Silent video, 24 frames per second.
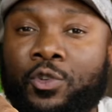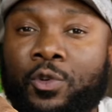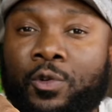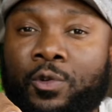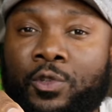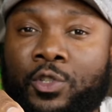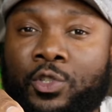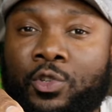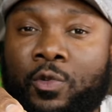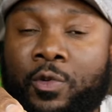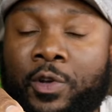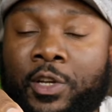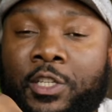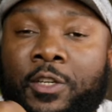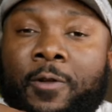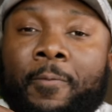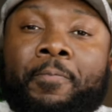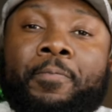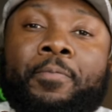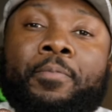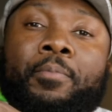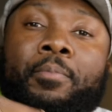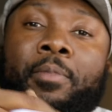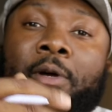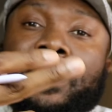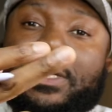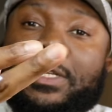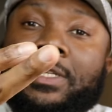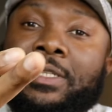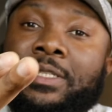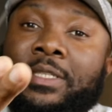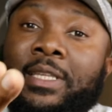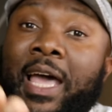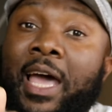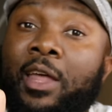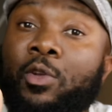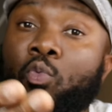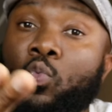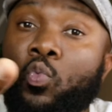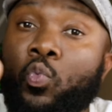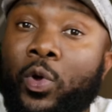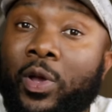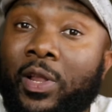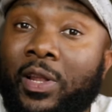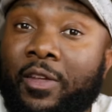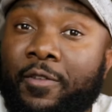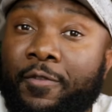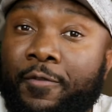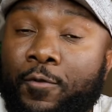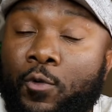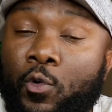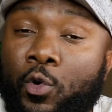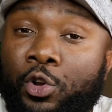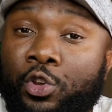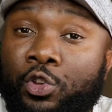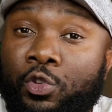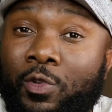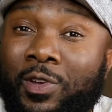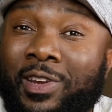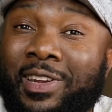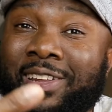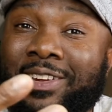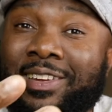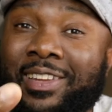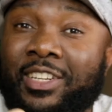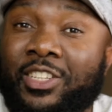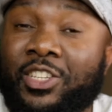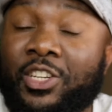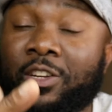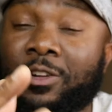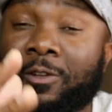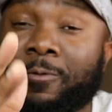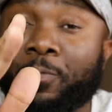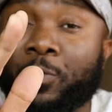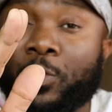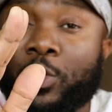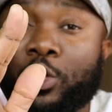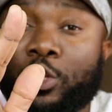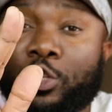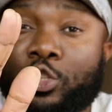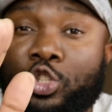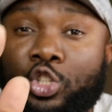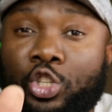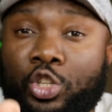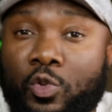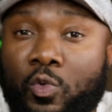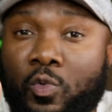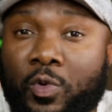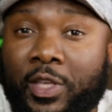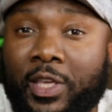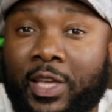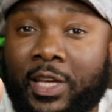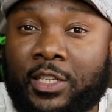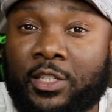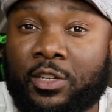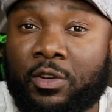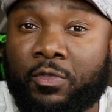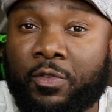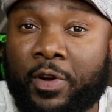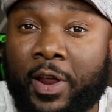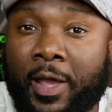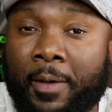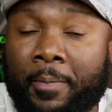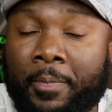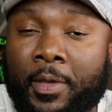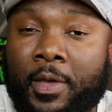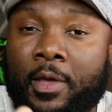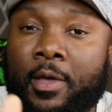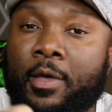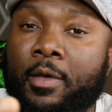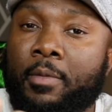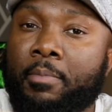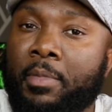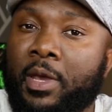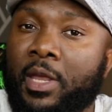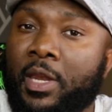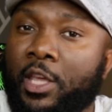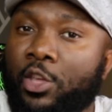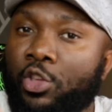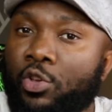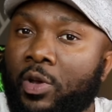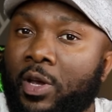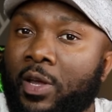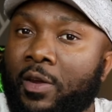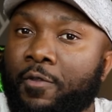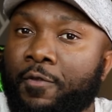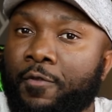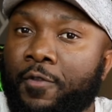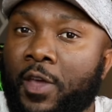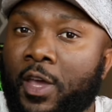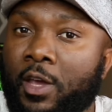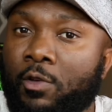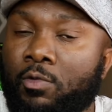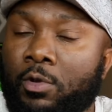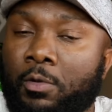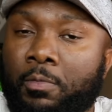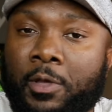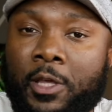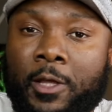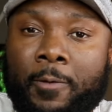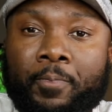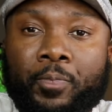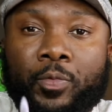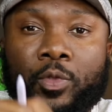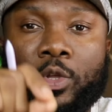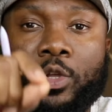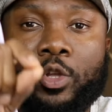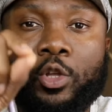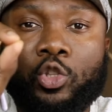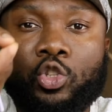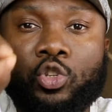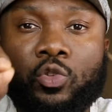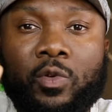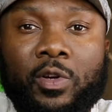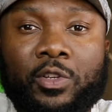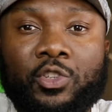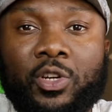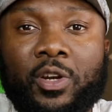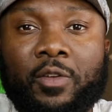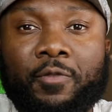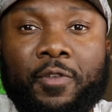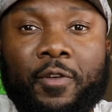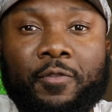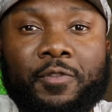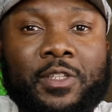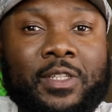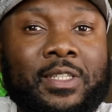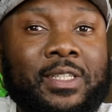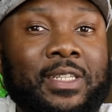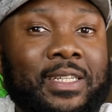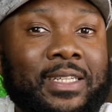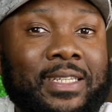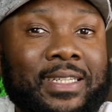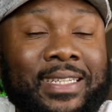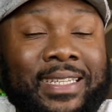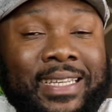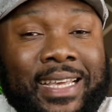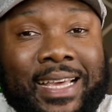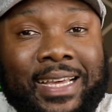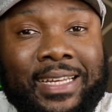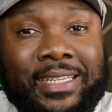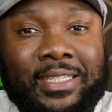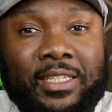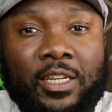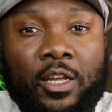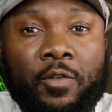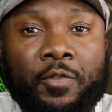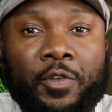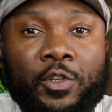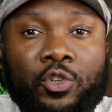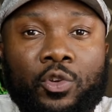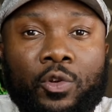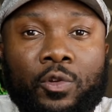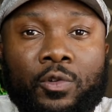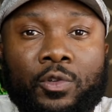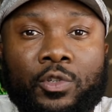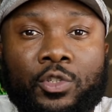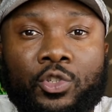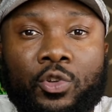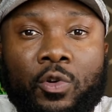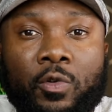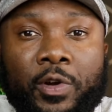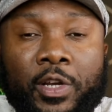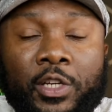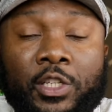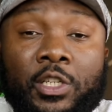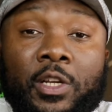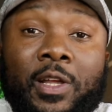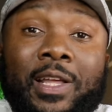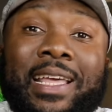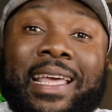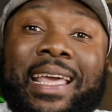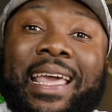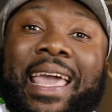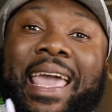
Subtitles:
internal storage, because that will afford you an additional 2 gigs of RAM, meaning your config would be 256 gigs of internal storage,